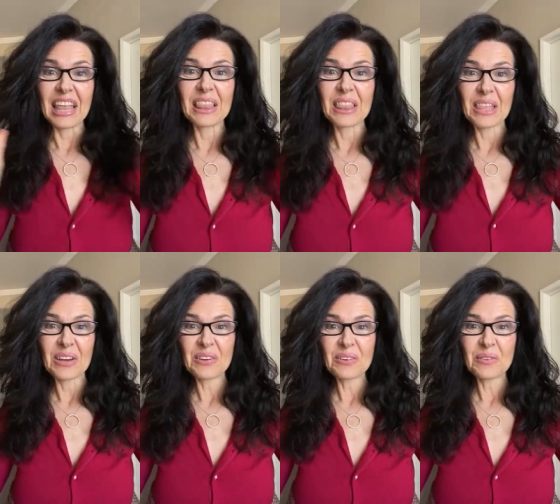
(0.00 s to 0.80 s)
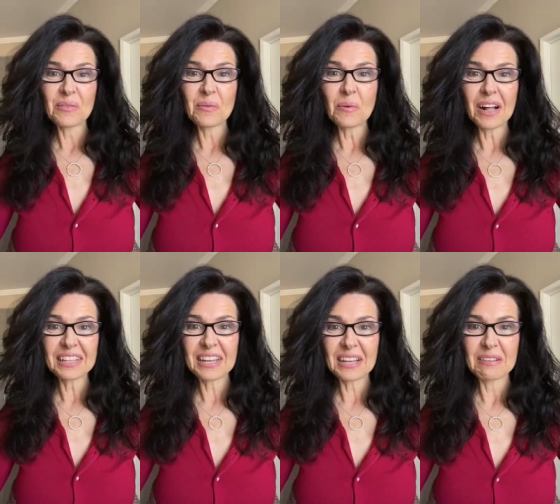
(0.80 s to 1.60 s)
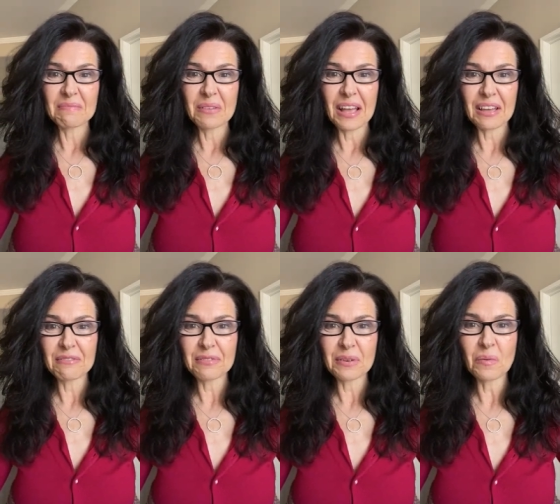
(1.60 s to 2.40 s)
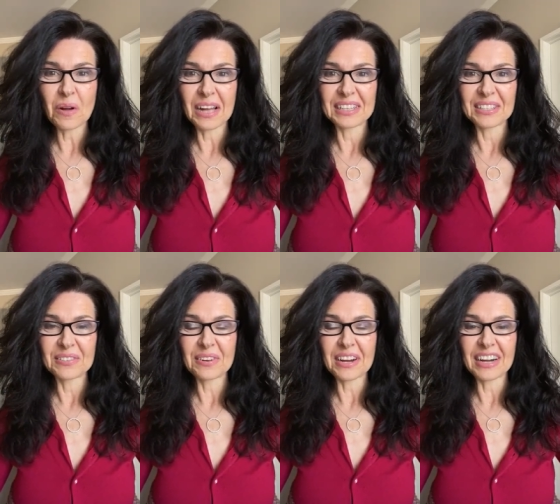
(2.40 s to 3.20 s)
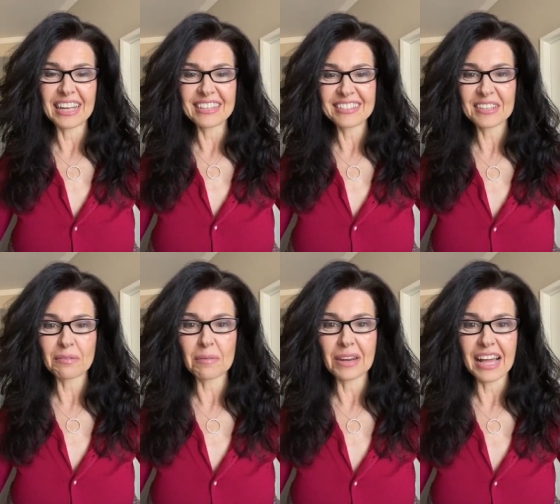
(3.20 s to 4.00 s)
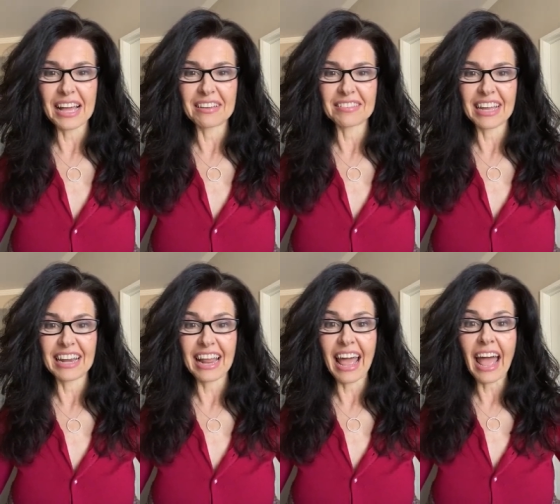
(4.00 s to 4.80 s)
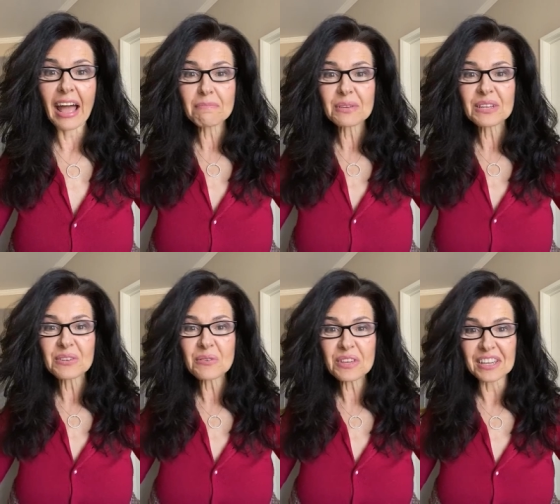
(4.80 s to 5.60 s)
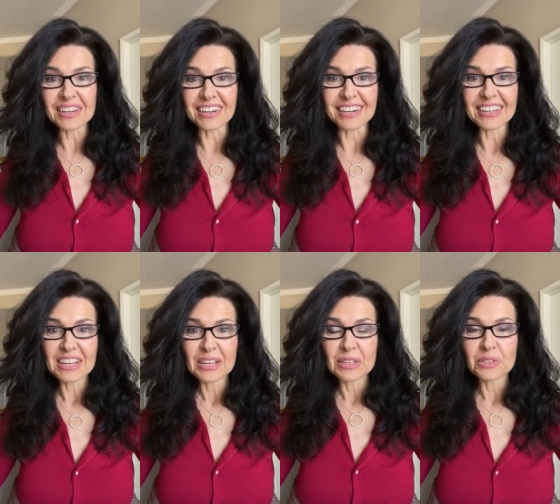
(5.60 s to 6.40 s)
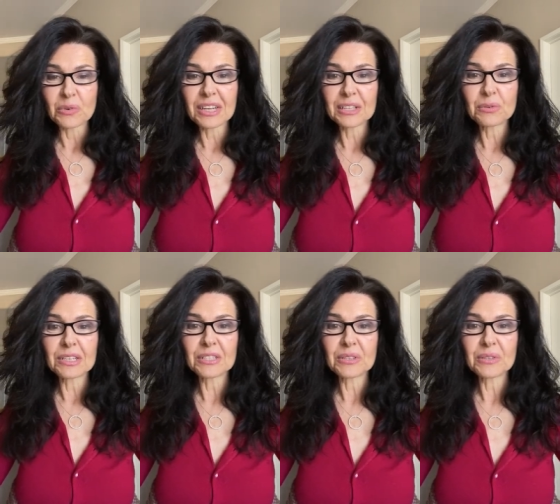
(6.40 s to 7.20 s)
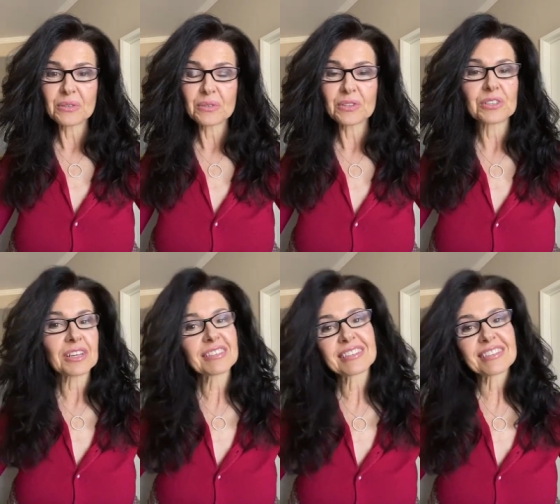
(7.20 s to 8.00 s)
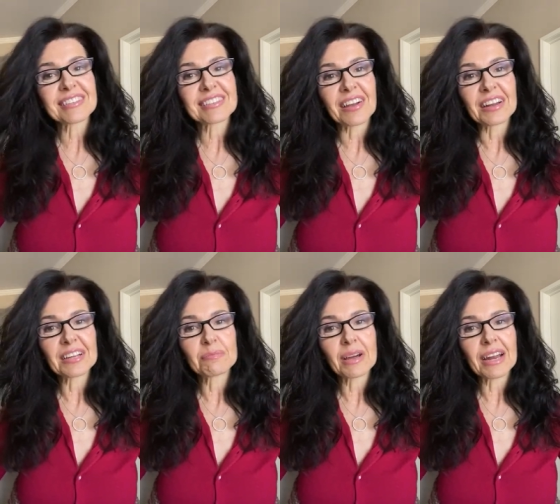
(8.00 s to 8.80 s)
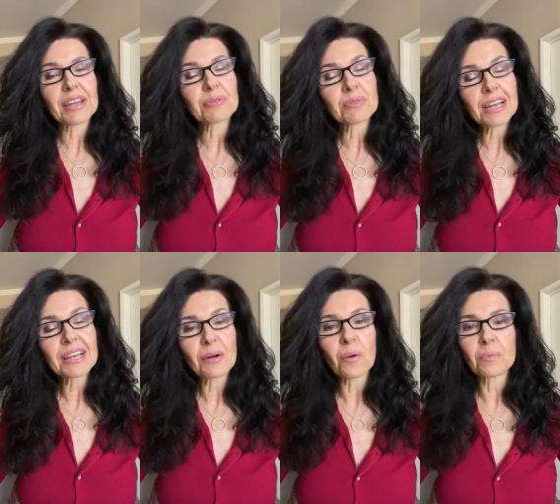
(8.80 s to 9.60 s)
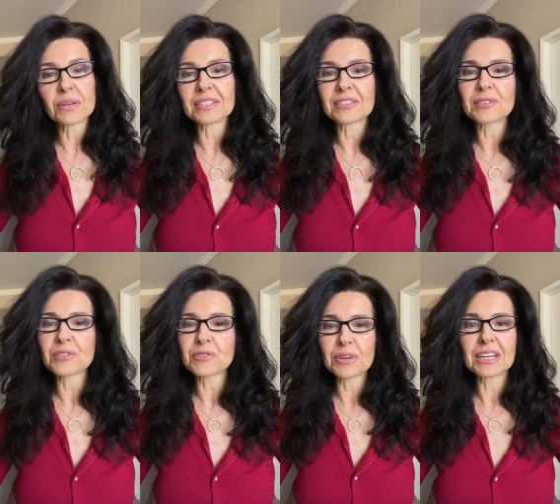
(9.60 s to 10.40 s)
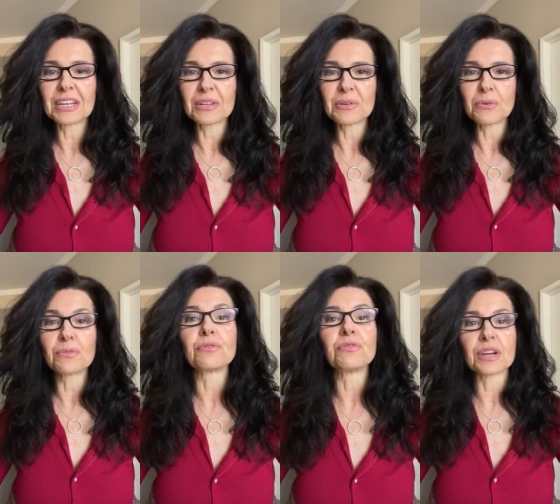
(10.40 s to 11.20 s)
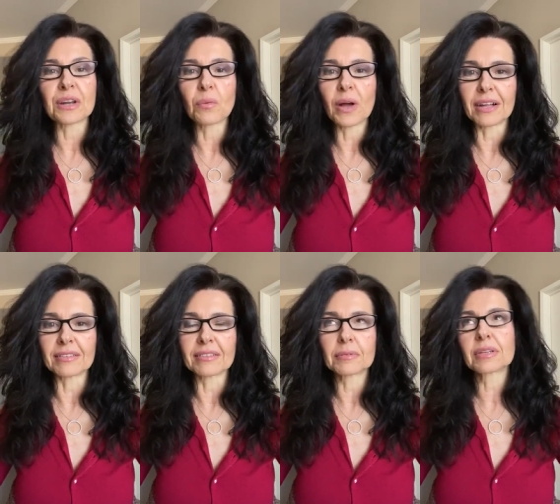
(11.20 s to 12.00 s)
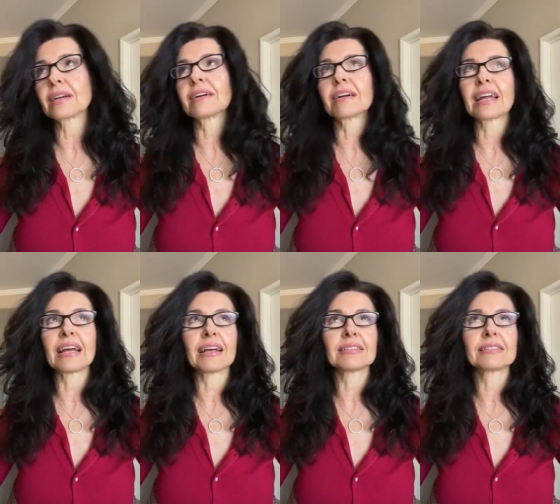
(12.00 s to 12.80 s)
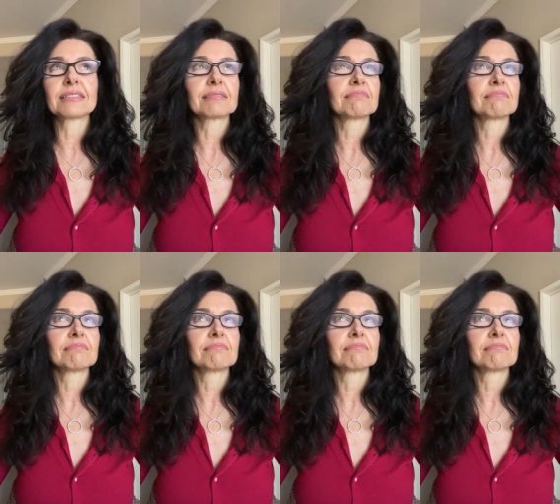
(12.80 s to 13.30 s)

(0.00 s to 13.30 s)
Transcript: Hello, welcome everyone to our Instagram Live and Happy New Year! 2022 just started, but I really hope it's treating you very well. We are at